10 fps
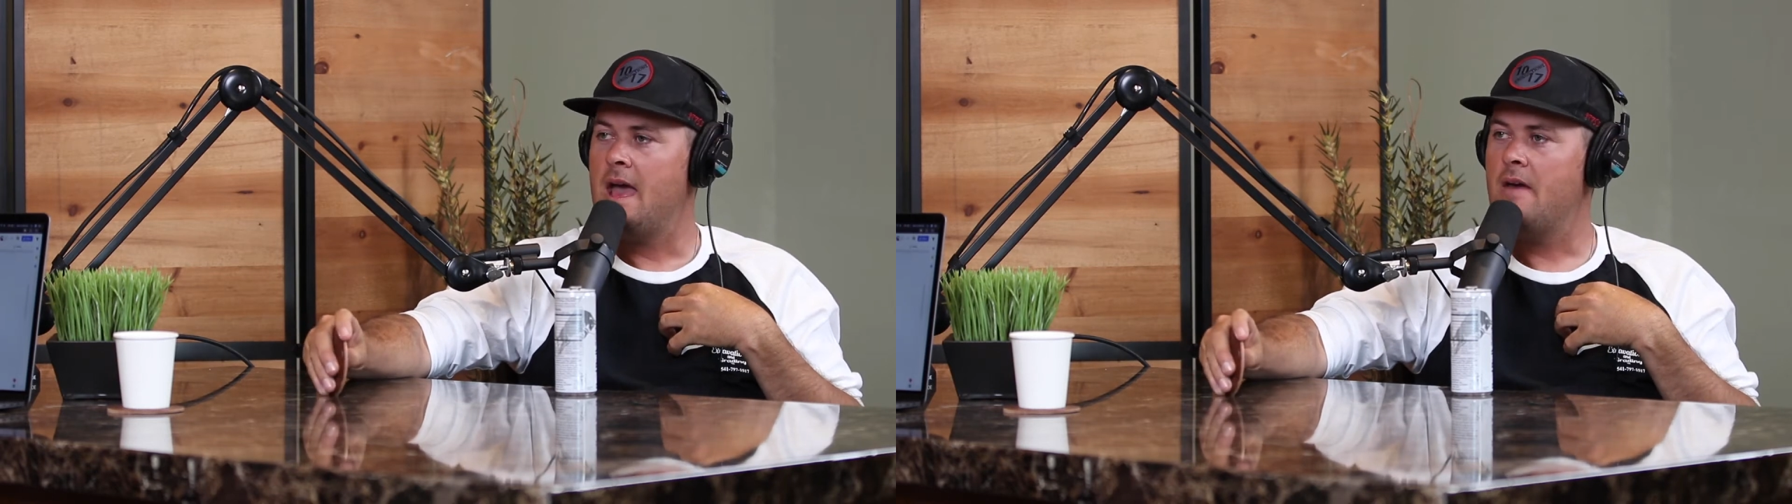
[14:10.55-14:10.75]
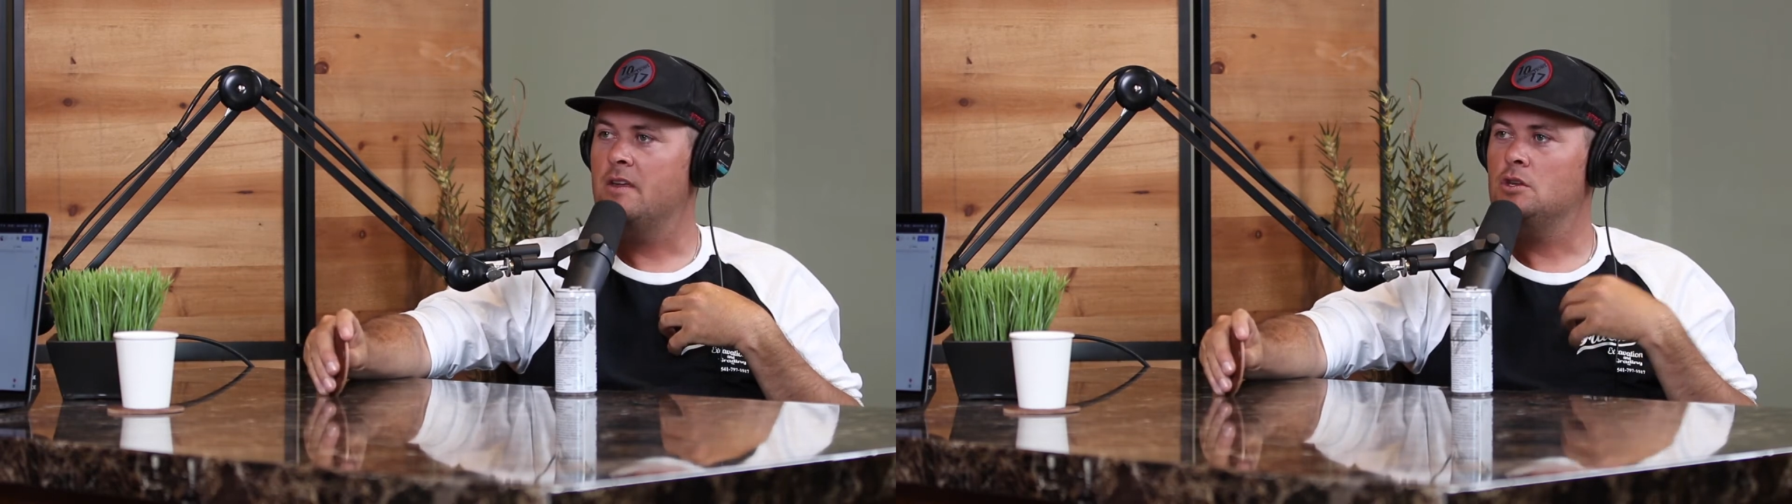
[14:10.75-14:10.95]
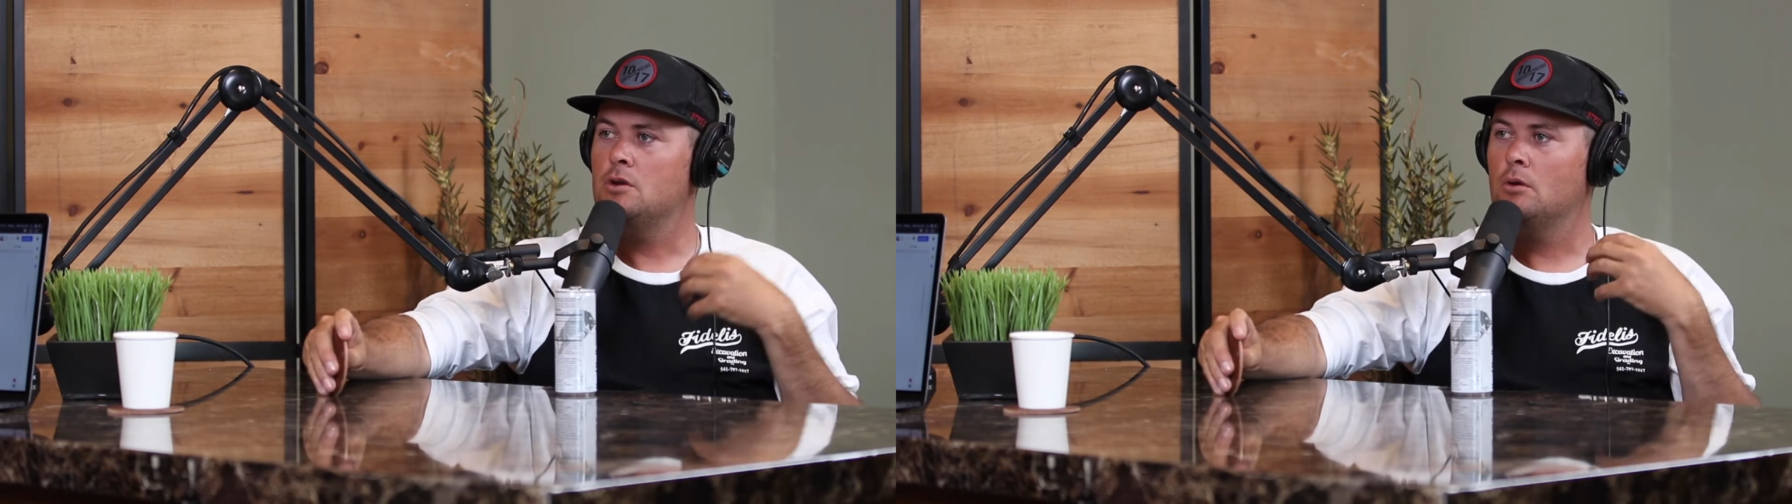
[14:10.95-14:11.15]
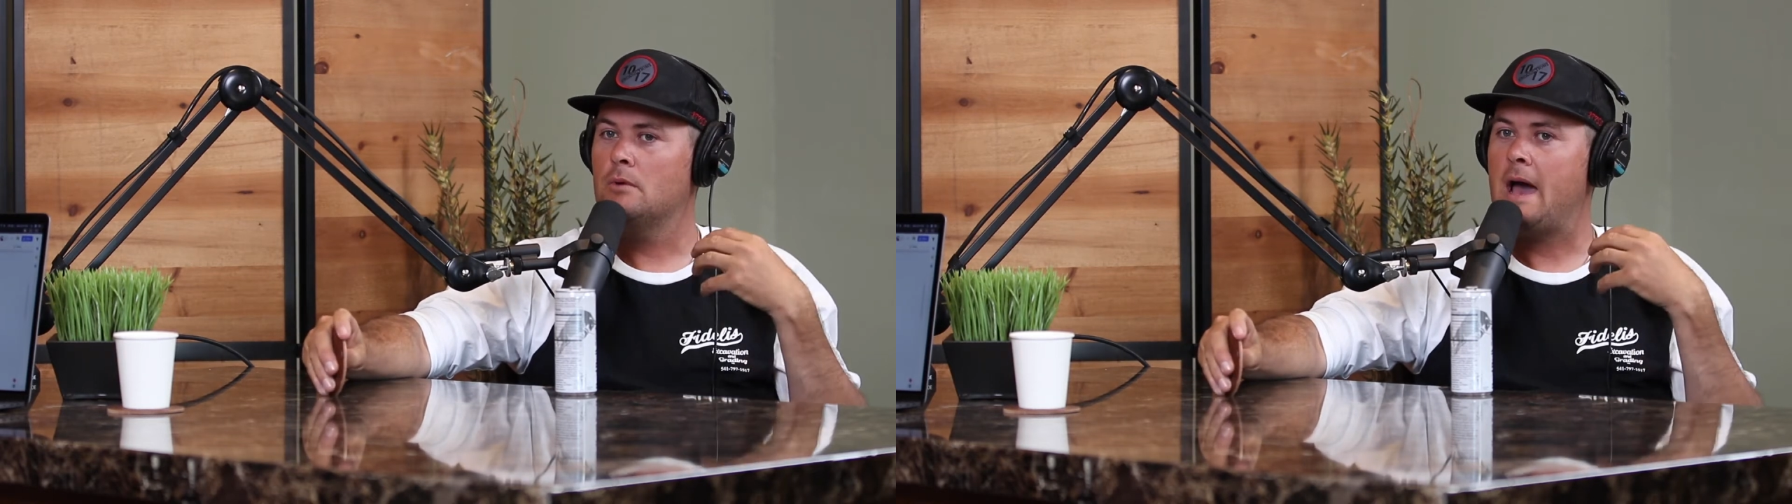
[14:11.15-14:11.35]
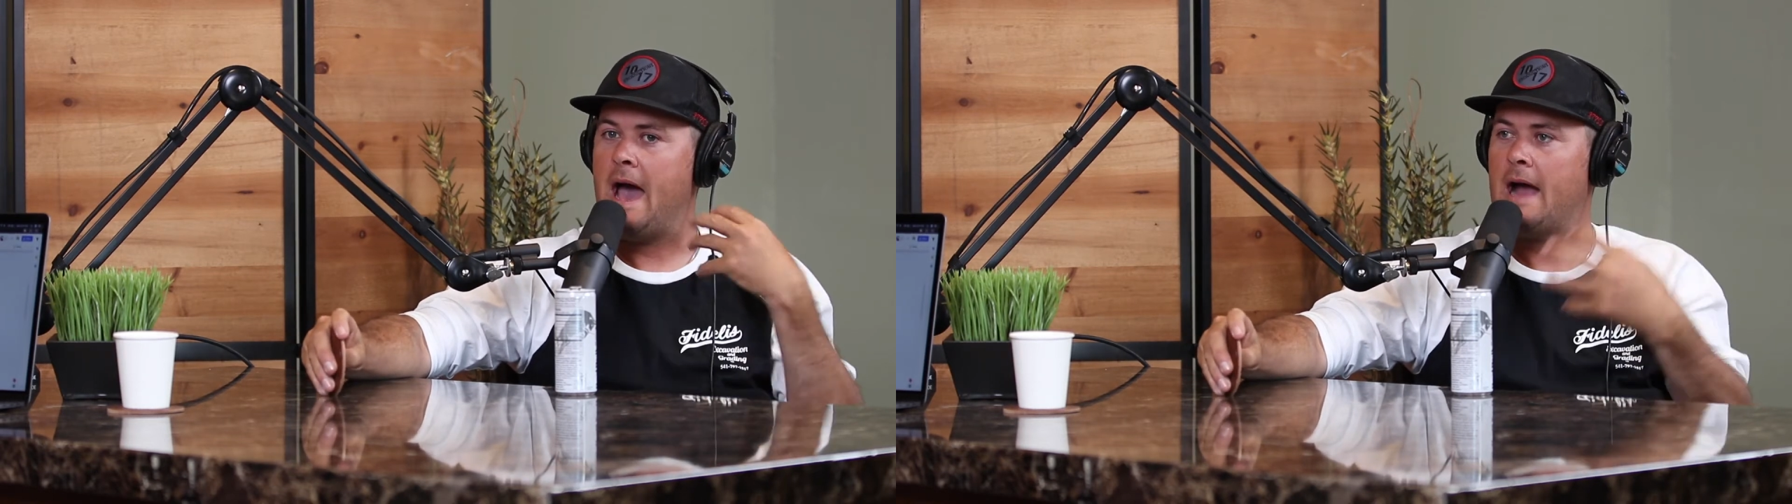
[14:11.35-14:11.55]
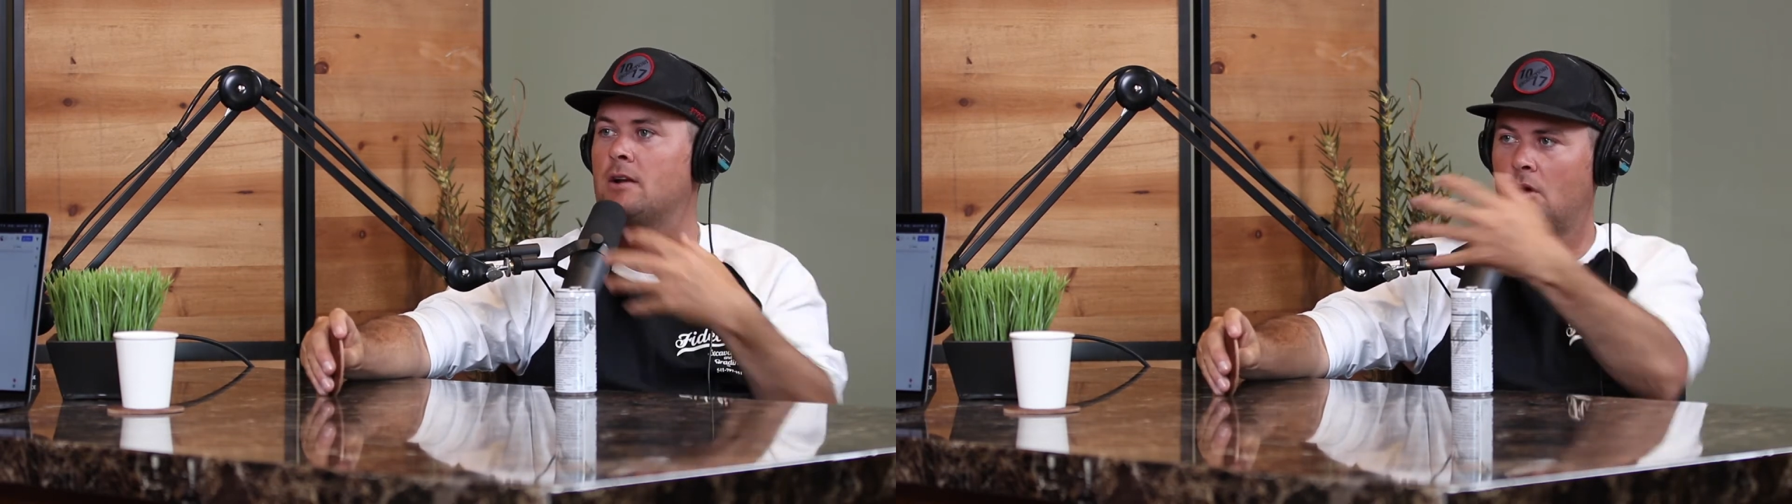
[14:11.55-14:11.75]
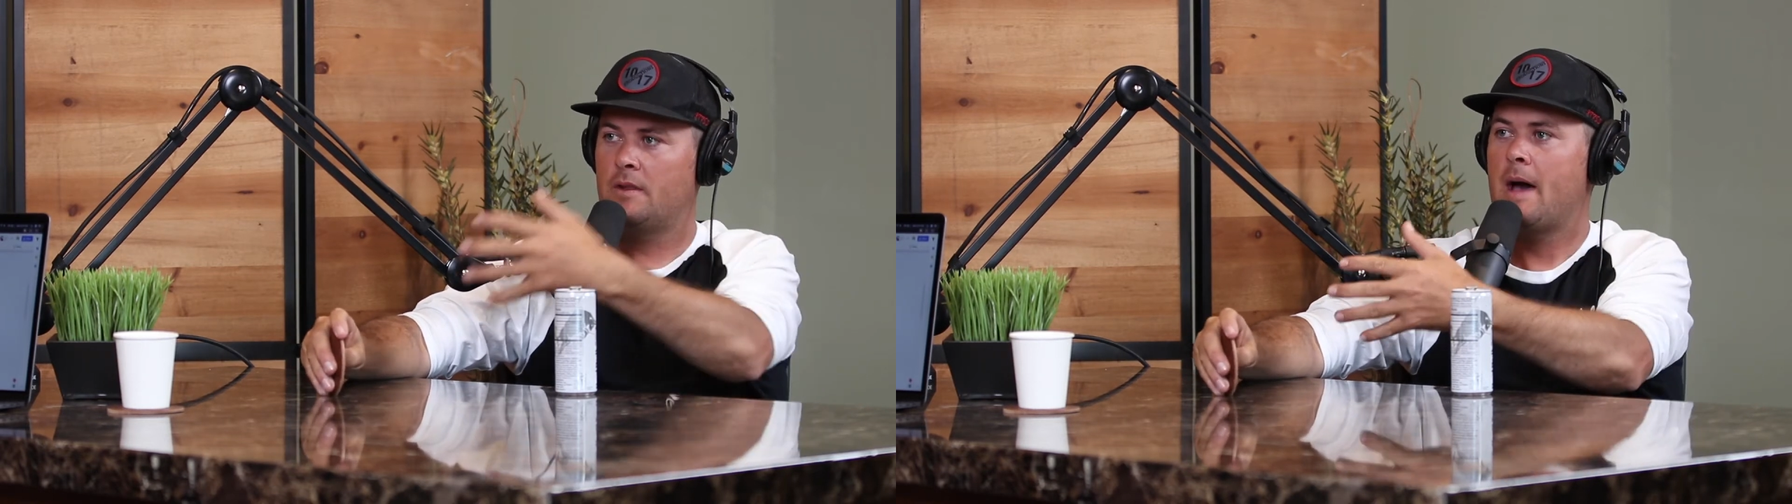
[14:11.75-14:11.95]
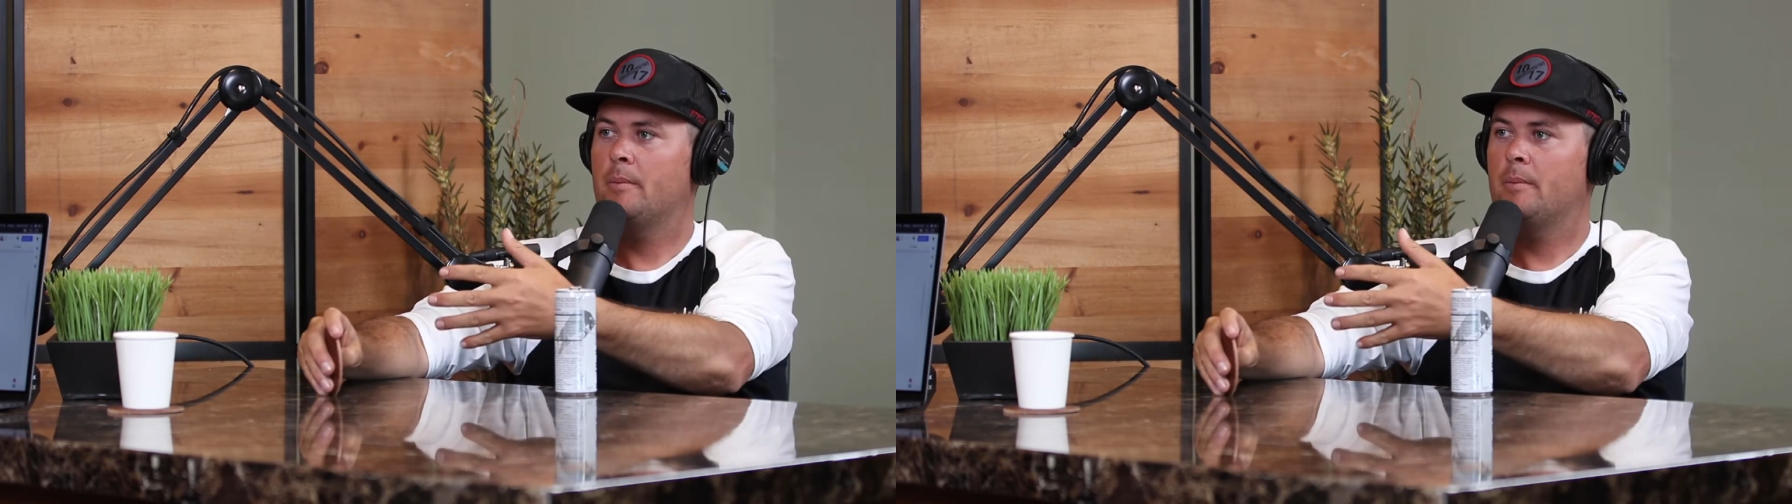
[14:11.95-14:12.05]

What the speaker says: And then you don't act on that